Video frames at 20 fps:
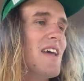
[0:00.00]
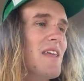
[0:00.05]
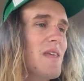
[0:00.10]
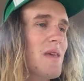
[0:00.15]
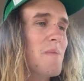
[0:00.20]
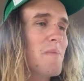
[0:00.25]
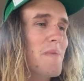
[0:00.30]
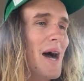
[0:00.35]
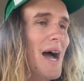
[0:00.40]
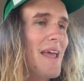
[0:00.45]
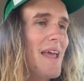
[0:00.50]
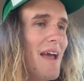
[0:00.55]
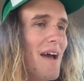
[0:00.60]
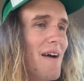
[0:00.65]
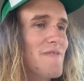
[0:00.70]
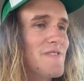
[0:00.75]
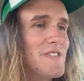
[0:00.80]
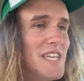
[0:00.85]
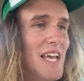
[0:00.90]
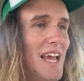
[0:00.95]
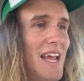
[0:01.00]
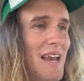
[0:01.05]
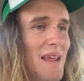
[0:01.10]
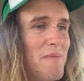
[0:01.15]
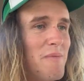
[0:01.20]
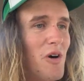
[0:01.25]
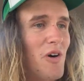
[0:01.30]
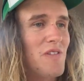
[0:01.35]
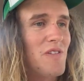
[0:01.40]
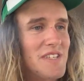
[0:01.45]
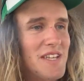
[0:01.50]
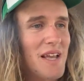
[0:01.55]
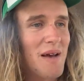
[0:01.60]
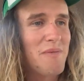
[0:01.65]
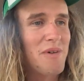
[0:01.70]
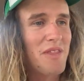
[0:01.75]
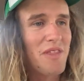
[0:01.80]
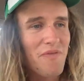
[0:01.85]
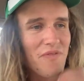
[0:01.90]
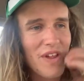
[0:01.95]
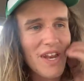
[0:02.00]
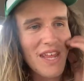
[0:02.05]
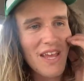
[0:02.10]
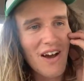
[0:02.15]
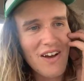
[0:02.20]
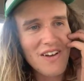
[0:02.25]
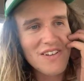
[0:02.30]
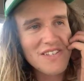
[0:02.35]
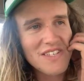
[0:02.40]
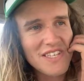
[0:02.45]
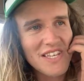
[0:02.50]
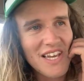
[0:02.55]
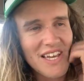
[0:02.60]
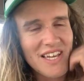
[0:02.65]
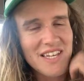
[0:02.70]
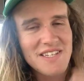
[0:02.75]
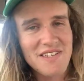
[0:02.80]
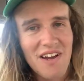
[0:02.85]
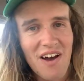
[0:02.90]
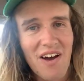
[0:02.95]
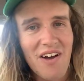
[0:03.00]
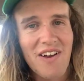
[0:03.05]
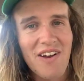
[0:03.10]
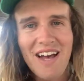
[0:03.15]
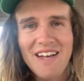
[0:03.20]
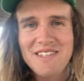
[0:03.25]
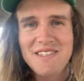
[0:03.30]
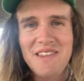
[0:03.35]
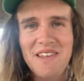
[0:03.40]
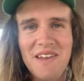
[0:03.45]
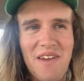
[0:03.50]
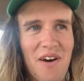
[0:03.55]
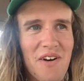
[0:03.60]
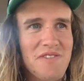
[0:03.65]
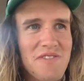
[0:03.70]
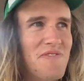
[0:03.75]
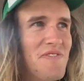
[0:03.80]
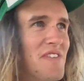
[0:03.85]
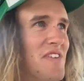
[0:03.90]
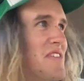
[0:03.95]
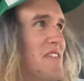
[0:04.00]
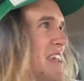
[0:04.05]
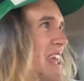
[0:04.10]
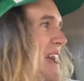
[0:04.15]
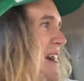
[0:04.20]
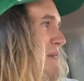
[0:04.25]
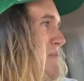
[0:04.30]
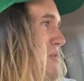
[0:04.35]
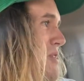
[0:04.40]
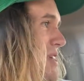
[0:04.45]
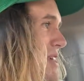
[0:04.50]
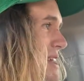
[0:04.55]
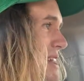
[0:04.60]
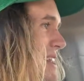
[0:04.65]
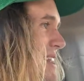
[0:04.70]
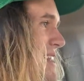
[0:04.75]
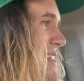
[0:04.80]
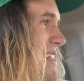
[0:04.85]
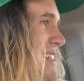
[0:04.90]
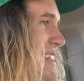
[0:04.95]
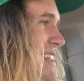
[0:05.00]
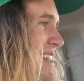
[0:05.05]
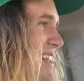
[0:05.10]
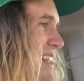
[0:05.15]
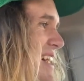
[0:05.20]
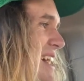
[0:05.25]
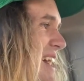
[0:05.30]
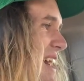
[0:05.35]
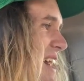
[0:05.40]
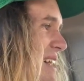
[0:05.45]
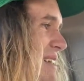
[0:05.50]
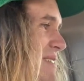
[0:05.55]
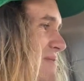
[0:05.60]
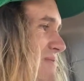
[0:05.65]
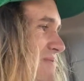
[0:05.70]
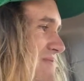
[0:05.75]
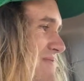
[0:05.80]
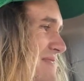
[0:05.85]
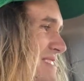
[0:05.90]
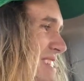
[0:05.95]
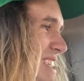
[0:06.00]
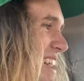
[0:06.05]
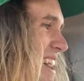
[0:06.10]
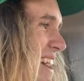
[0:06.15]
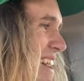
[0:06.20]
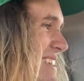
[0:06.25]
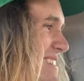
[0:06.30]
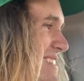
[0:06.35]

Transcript: you may have seen him on some of the videos. He is known as the Coast View Cowboy. Yeah,